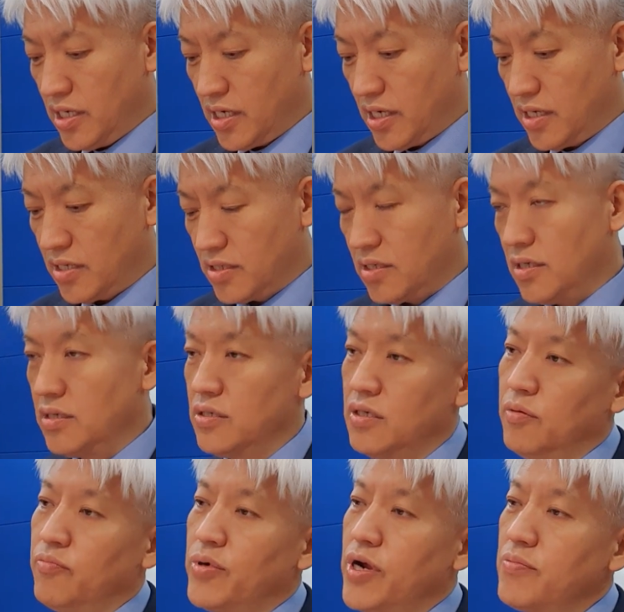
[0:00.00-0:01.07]
And the
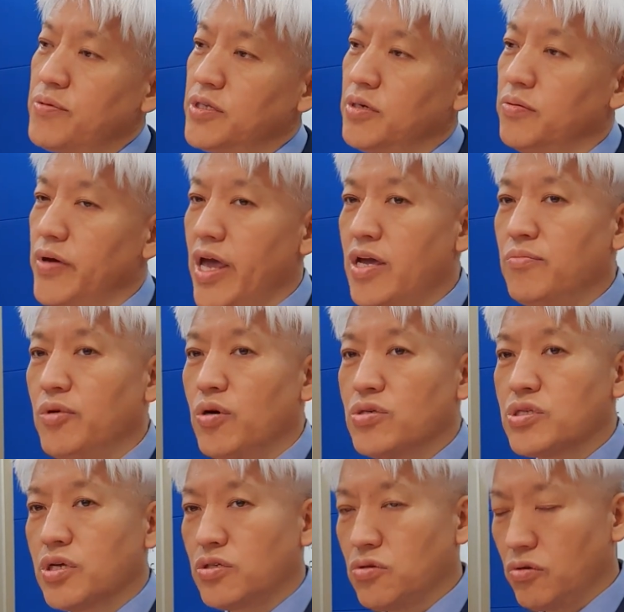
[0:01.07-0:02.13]
prophet of
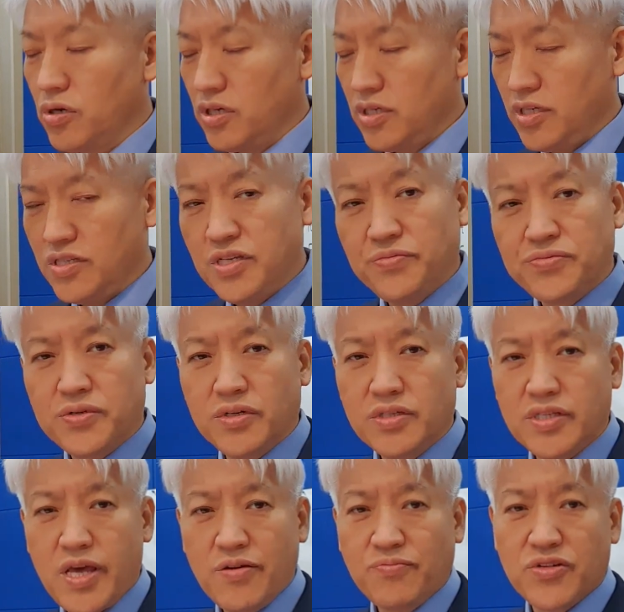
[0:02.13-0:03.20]
Amos totally different,
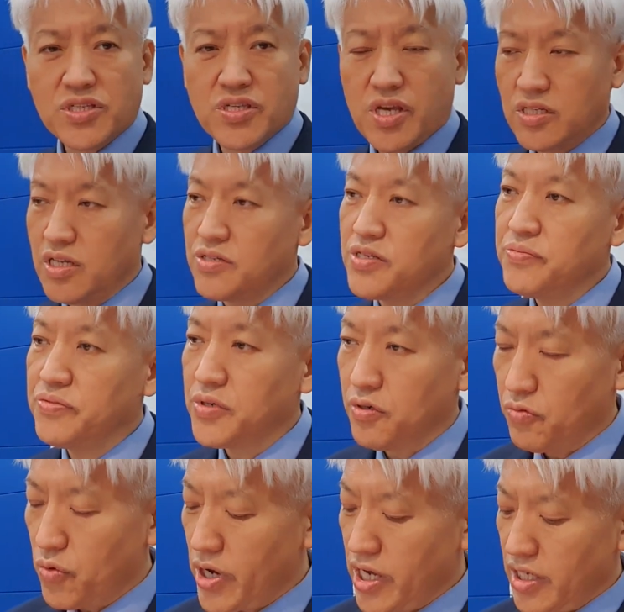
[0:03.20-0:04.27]
emphasized a
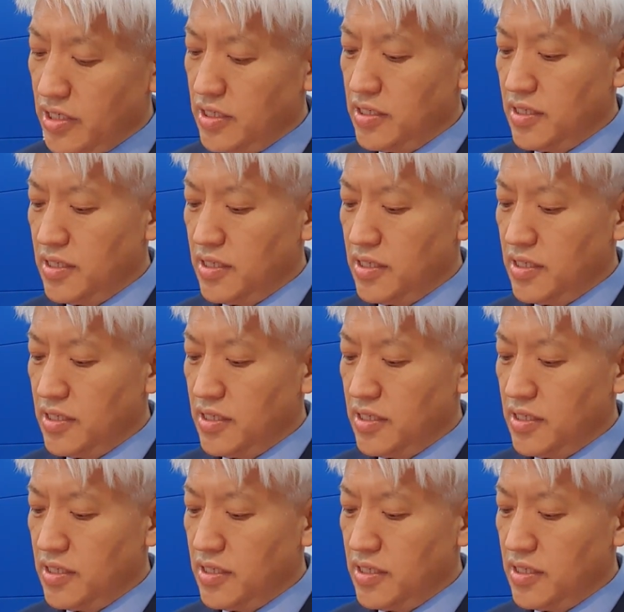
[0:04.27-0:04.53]
different way.